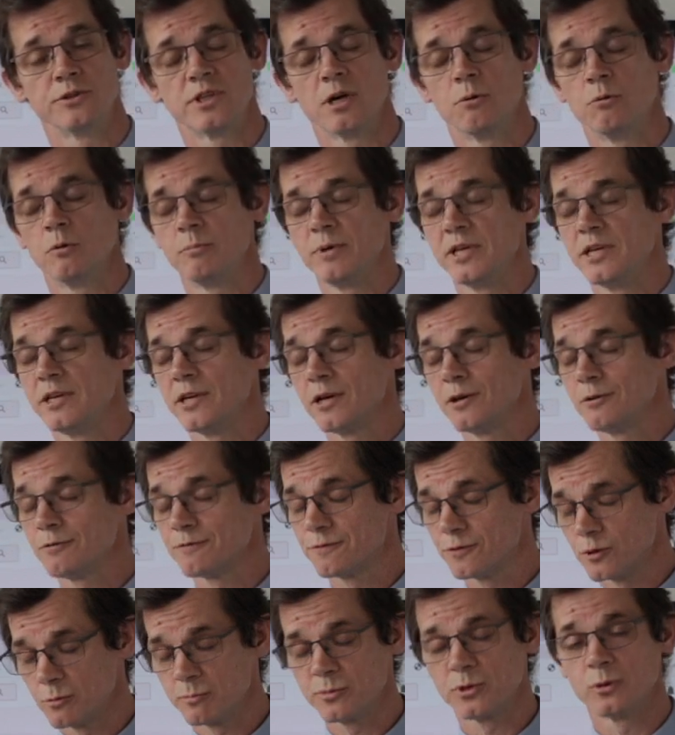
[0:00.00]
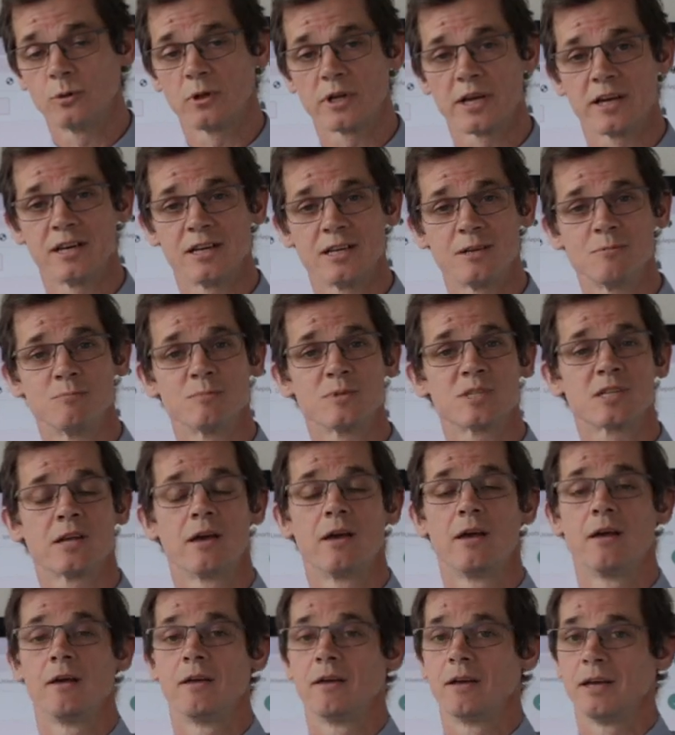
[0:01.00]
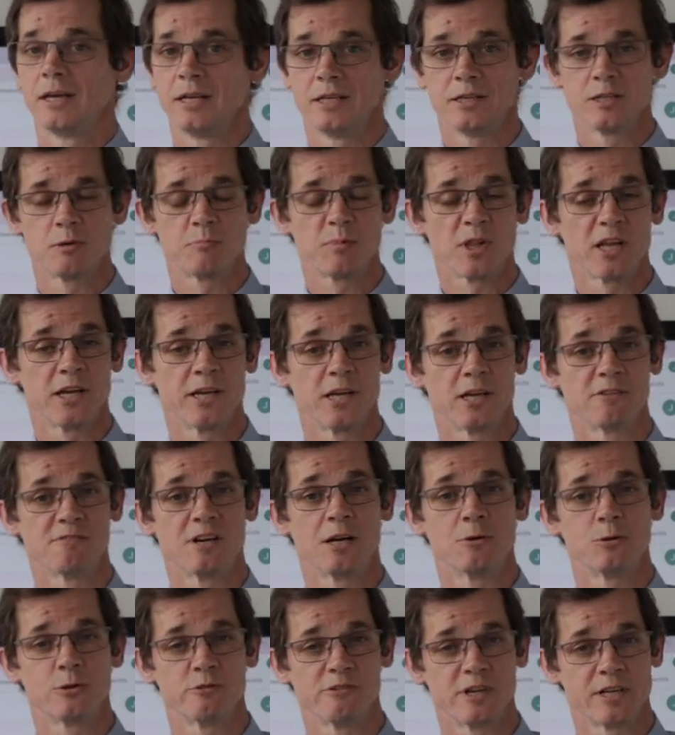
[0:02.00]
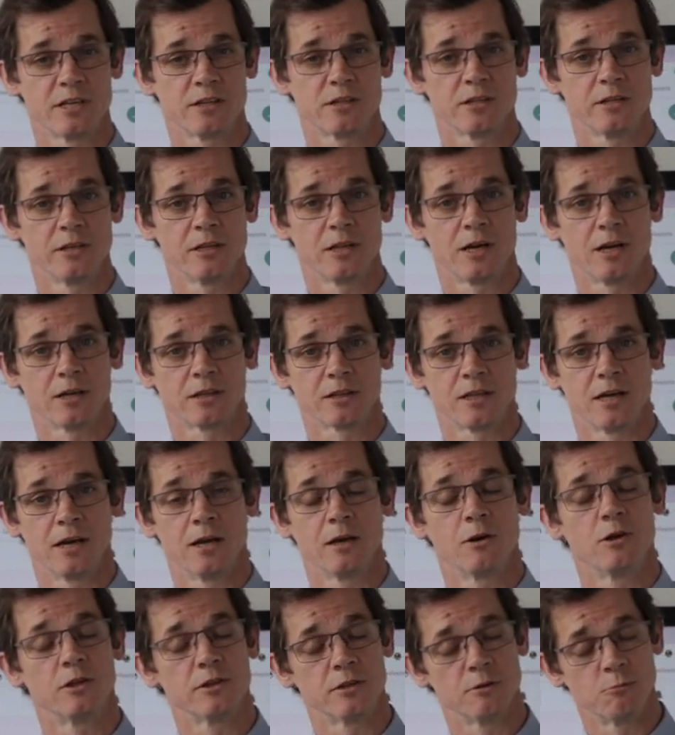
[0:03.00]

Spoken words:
There will be no football games in the playground or anything like that.